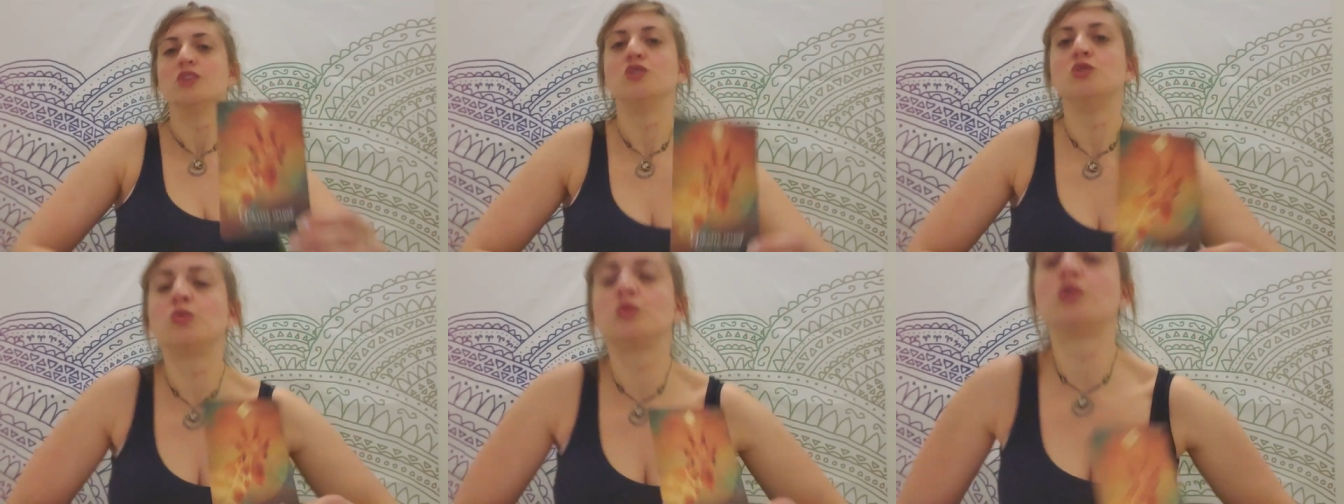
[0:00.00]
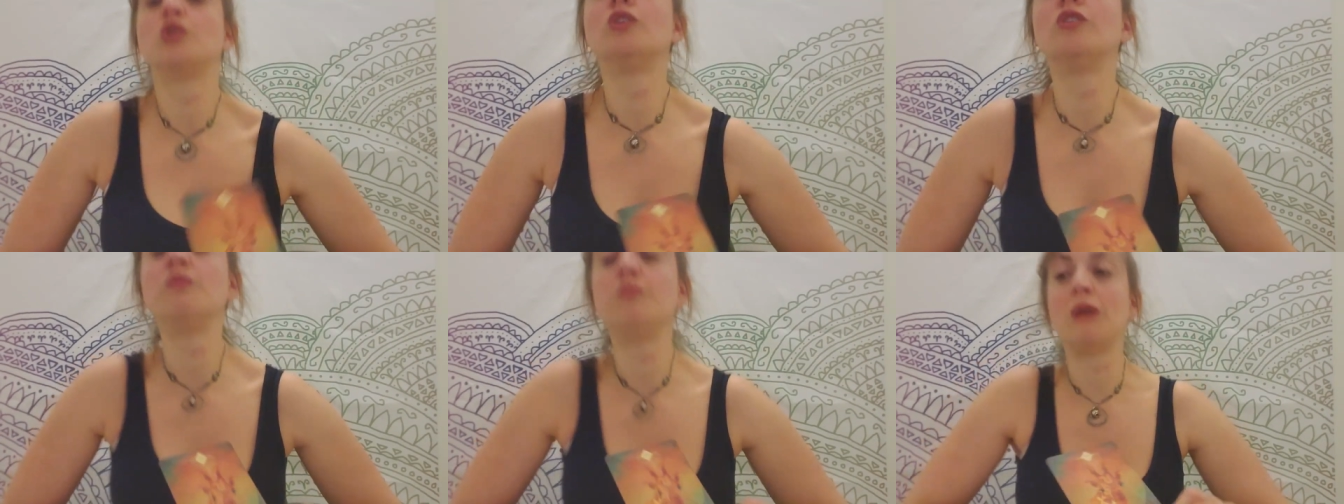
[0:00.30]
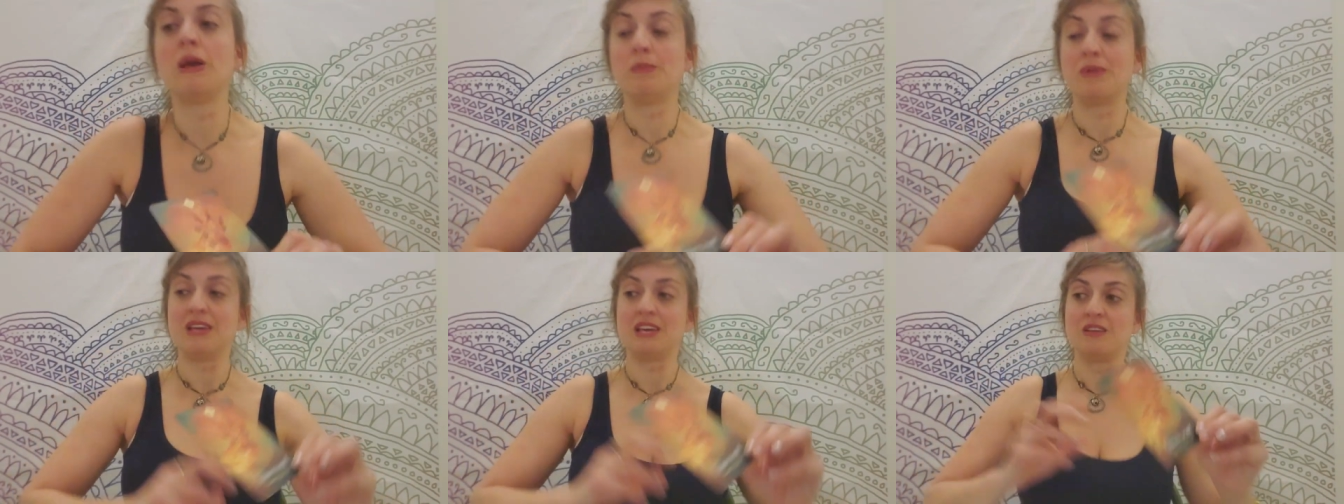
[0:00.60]
you could
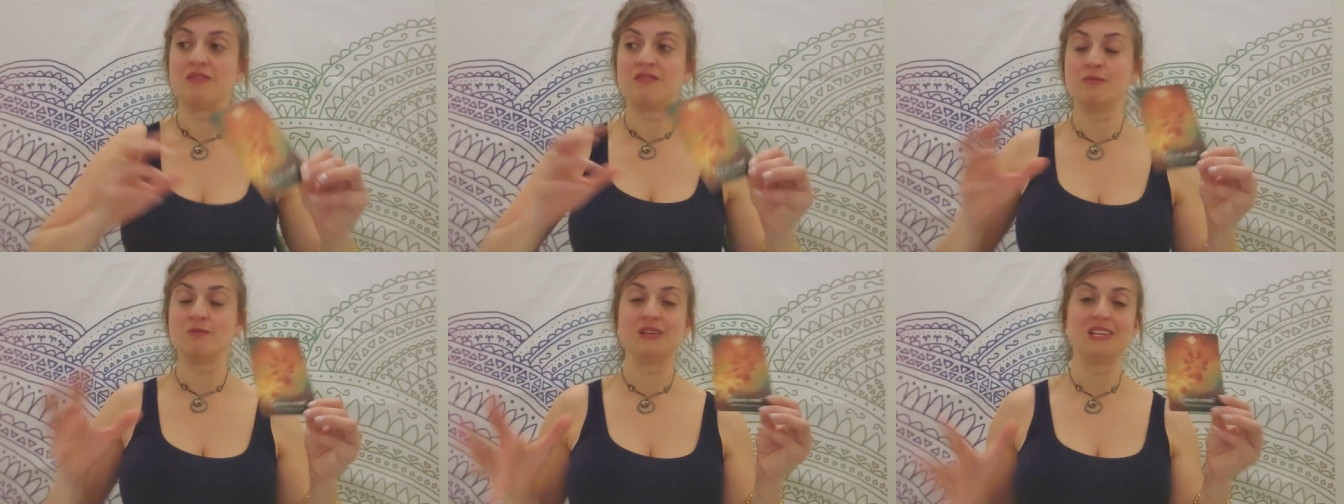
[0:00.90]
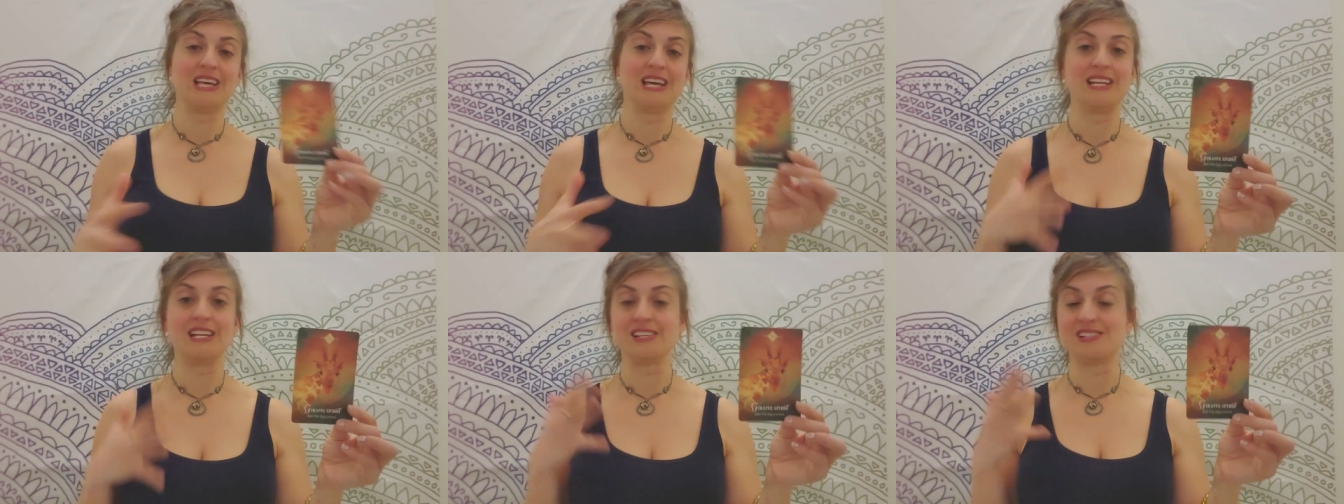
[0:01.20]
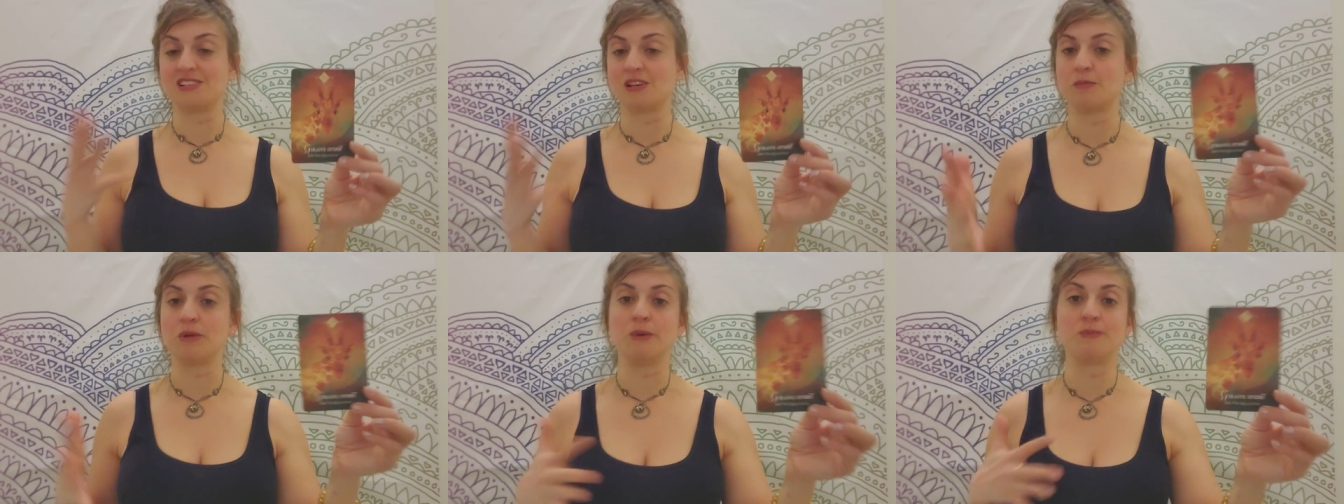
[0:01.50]
maybe even be getting
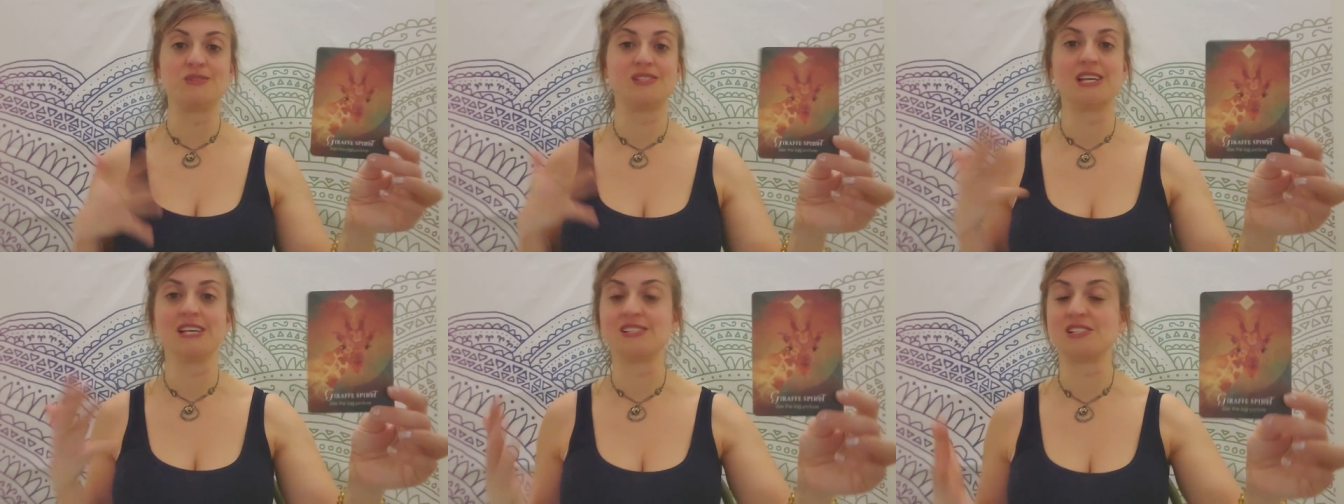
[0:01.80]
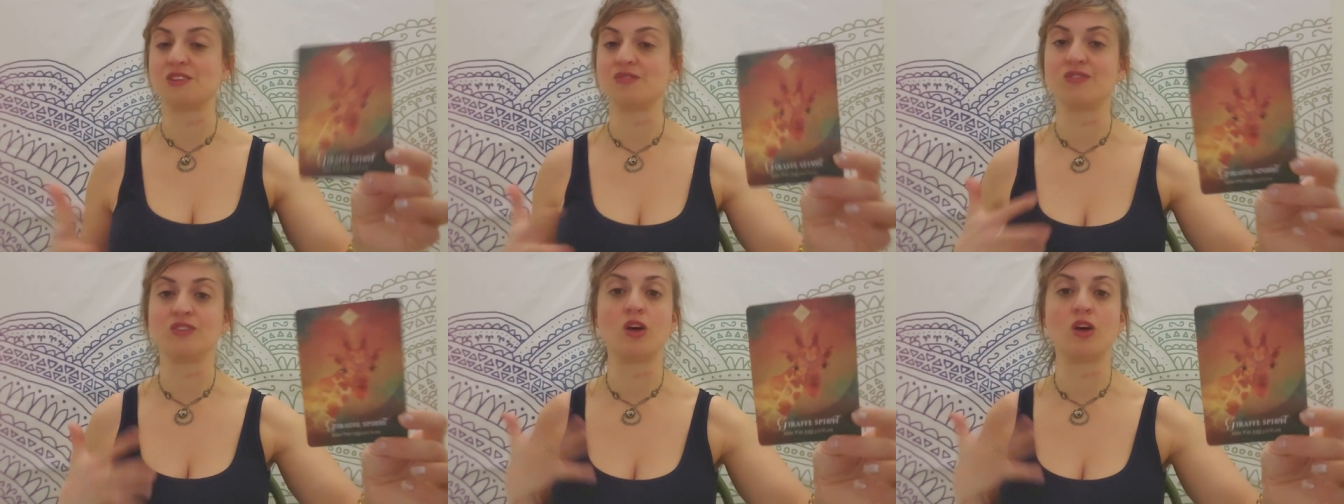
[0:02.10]
some obsessive